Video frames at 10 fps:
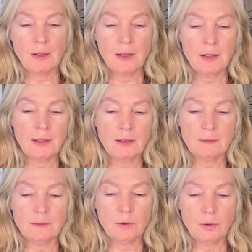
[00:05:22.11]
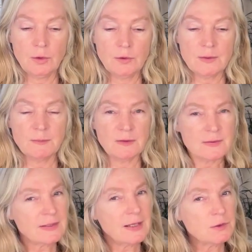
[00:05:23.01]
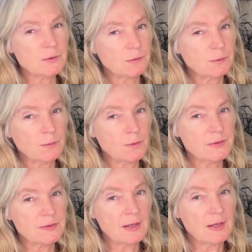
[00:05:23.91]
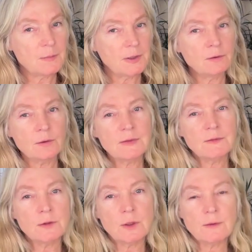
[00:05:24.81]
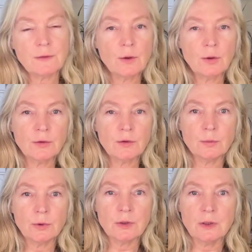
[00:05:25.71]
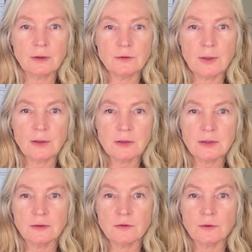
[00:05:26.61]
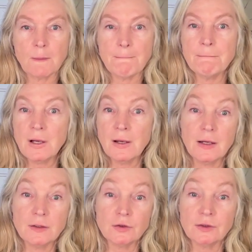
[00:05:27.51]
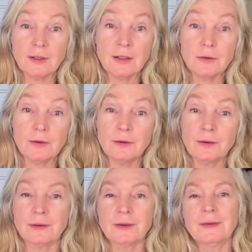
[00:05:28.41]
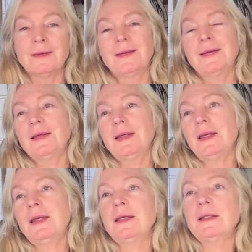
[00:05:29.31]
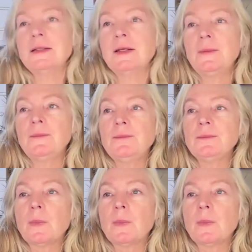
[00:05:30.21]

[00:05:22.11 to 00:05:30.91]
I heard some of this language for the first time, but I don't even know if I heard the word non-duality until much later. And